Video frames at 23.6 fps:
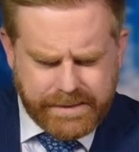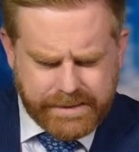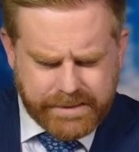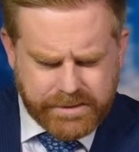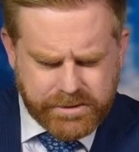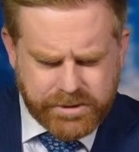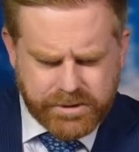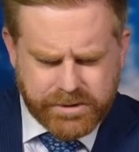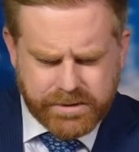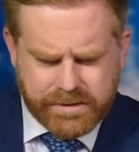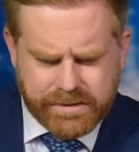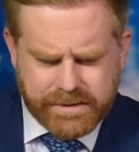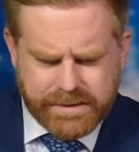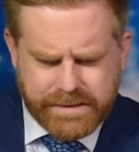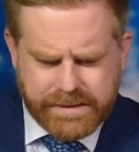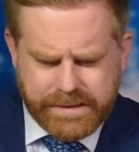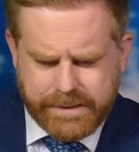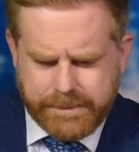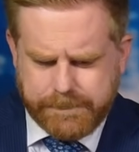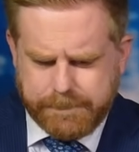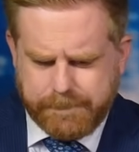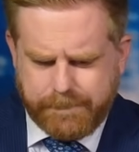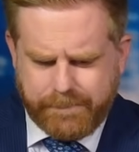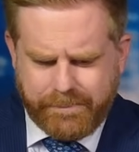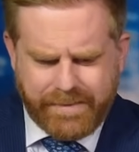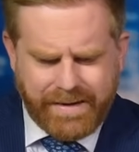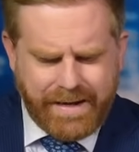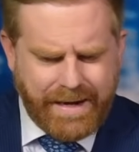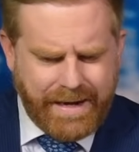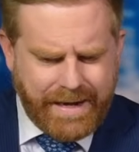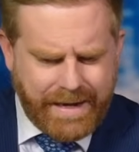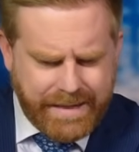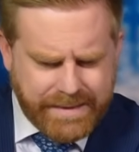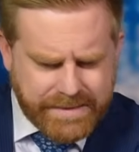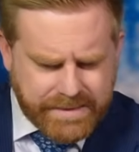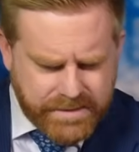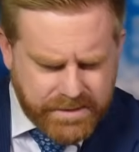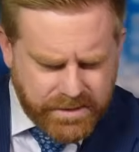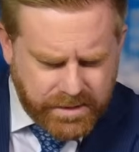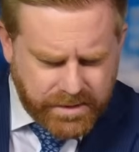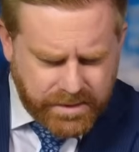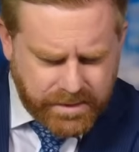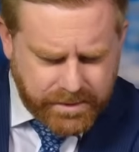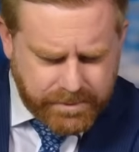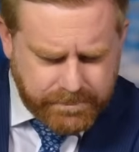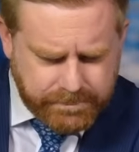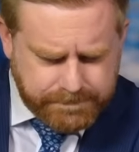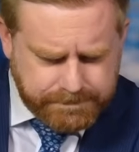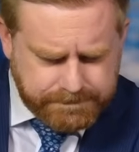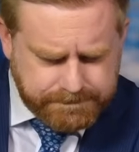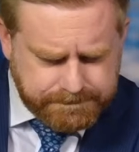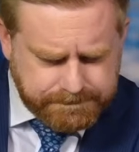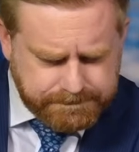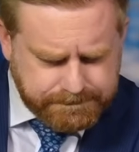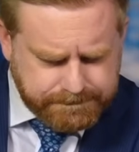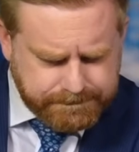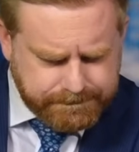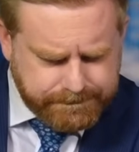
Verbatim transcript: actually at um,